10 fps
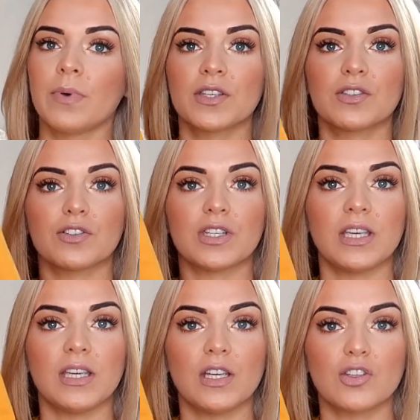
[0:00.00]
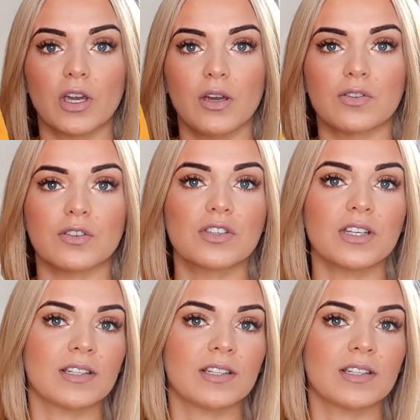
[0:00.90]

mustardy trousers,